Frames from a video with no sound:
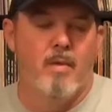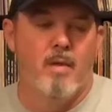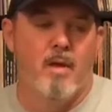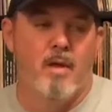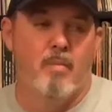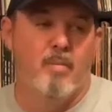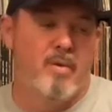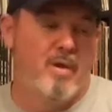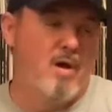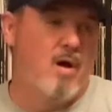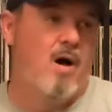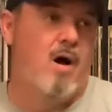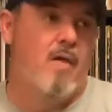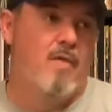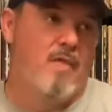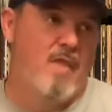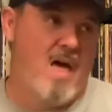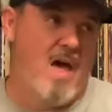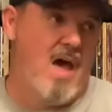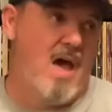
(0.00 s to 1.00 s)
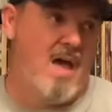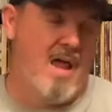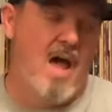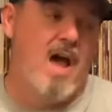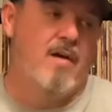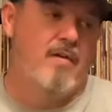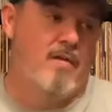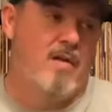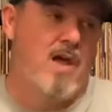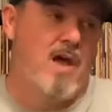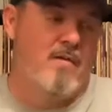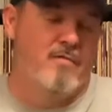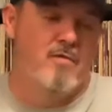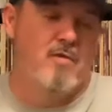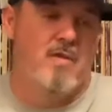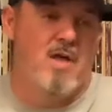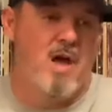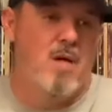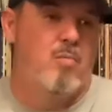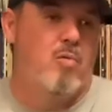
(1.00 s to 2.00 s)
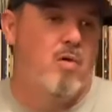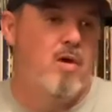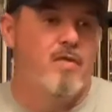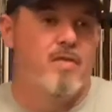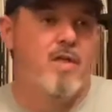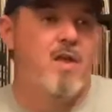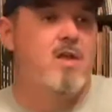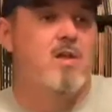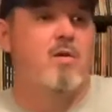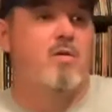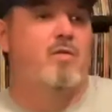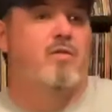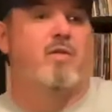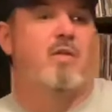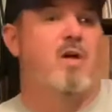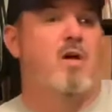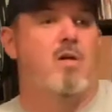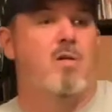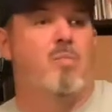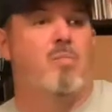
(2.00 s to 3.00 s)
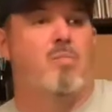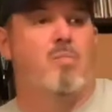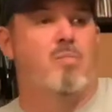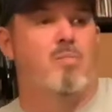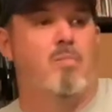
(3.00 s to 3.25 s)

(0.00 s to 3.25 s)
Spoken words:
And beyond that, after that point, they use their